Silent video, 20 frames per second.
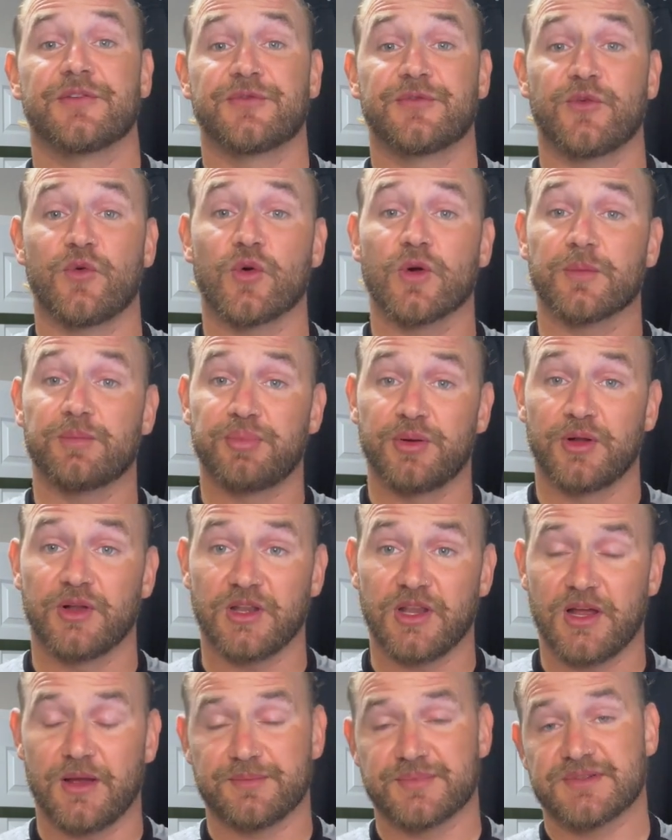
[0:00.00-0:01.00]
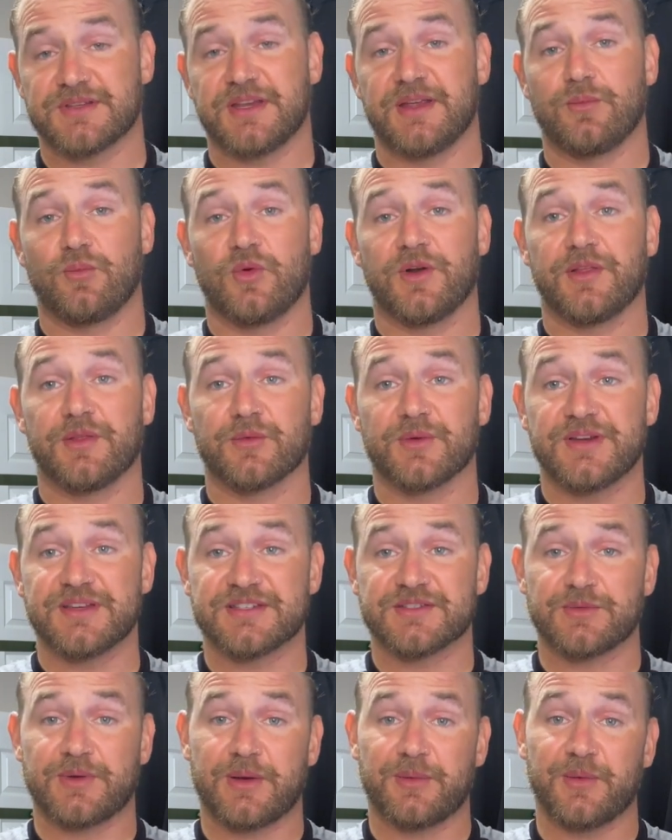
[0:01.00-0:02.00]
for pull-ups. And one of the
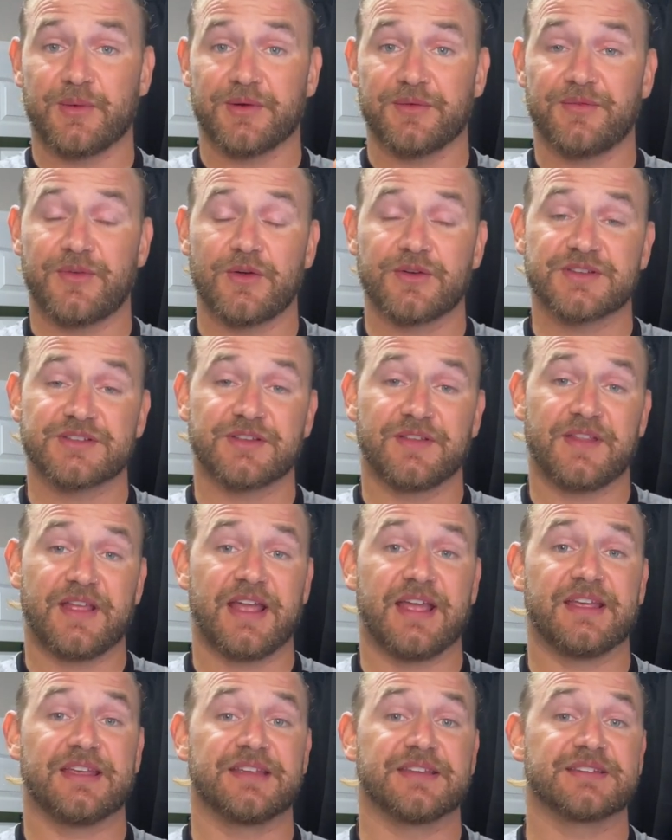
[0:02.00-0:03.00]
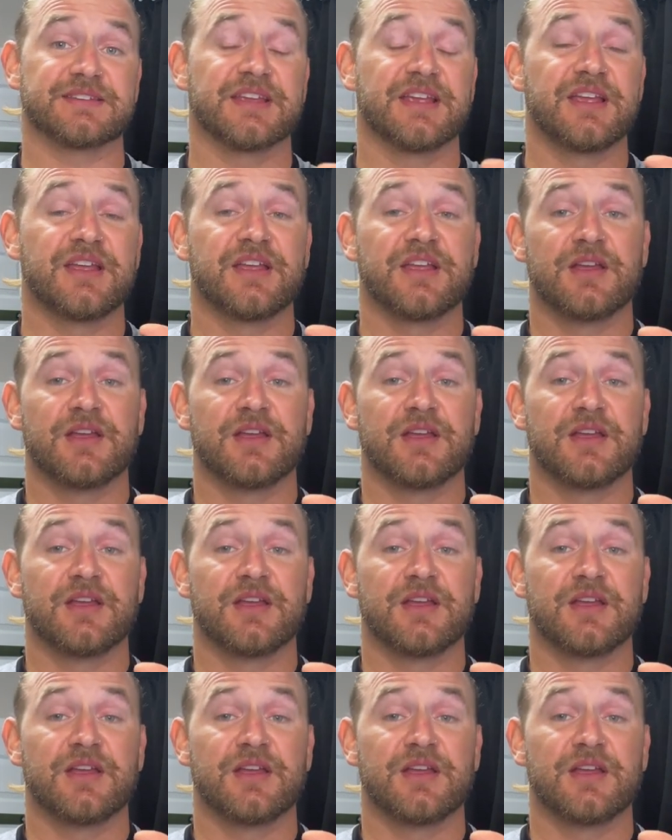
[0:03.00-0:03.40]
reasons why we want to focus on that is